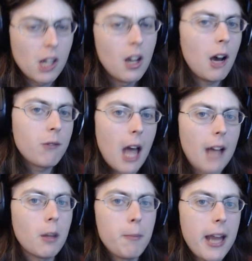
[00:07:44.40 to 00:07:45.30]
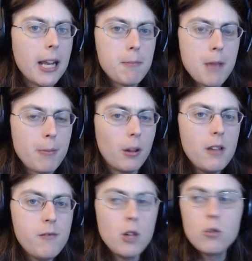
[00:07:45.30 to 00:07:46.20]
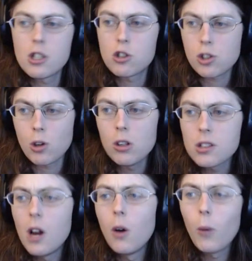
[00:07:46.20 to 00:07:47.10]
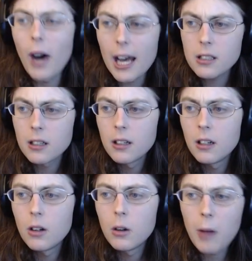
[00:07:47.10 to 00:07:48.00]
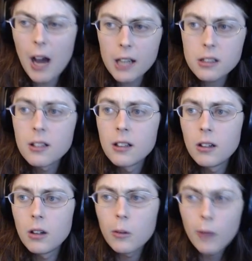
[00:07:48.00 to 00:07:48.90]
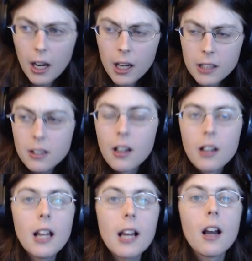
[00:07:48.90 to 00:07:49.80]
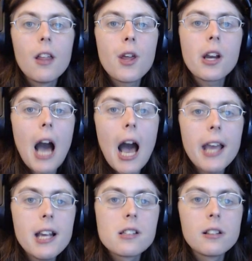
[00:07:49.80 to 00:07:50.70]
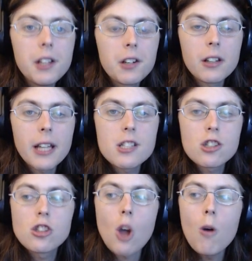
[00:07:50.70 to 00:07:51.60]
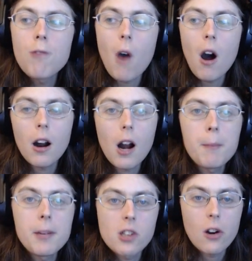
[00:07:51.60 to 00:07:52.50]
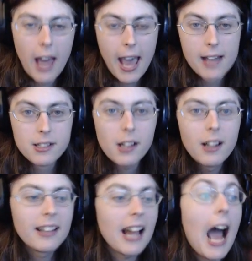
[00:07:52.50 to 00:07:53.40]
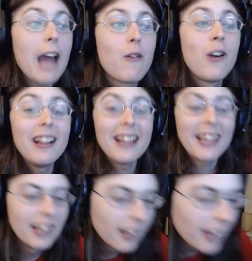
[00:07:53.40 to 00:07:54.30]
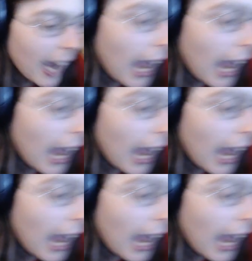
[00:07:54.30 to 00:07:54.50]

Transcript: of not debating people he views as trolls. What? What? What? Like, the guy is literally so far up his own ass that I really, like, I